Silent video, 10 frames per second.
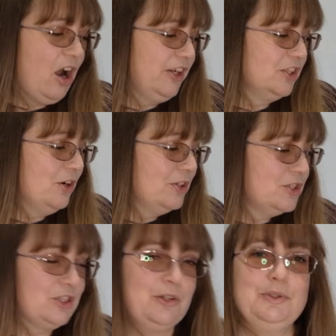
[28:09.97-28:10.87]
I can't
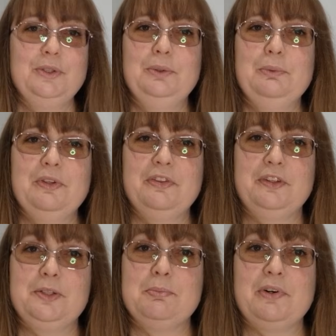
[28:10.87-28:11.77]
show you the
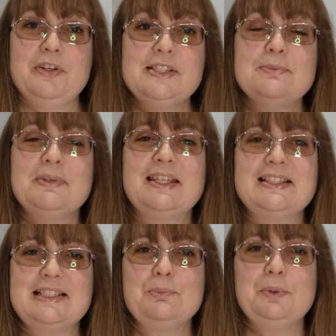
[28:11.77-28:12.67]
third prize
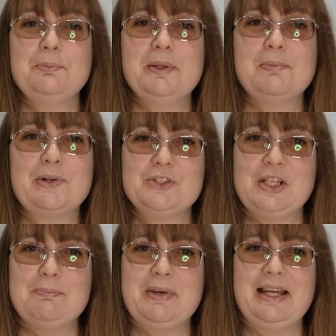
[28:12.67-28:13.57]
because it will be a
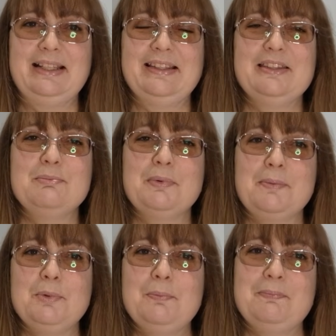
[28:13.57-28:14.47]
project bag that my
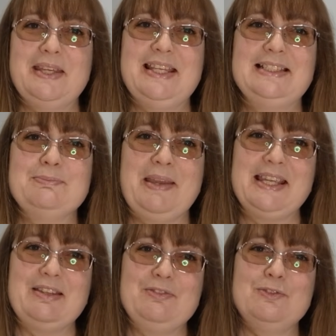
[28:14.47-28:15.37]
mum is
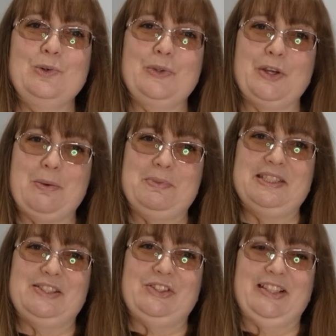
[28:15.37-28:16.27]
making for the
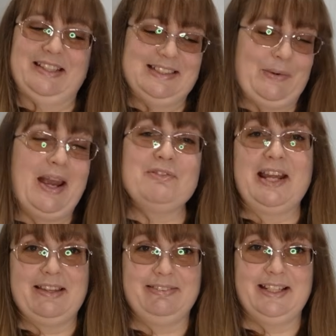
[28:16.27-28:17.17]
competition. So I haven't
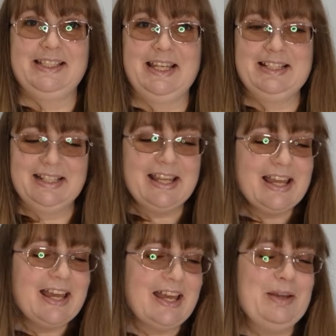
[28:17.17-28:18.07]
had that yet,
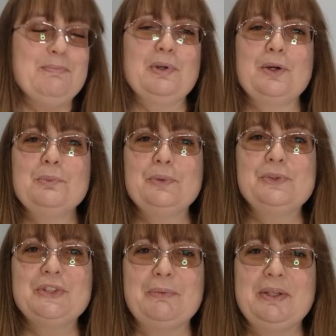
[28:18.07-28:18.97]
but I will
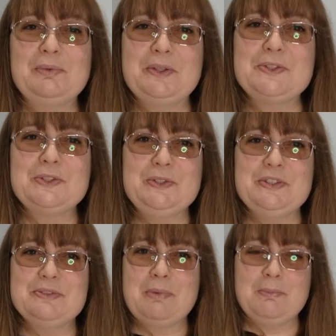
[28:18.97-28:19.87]
show it as soon
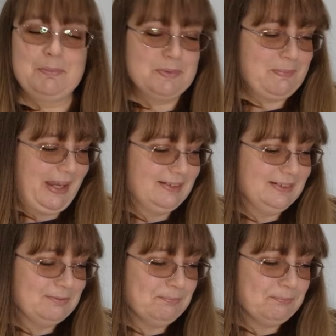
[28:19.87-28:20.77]
as my mum's made it.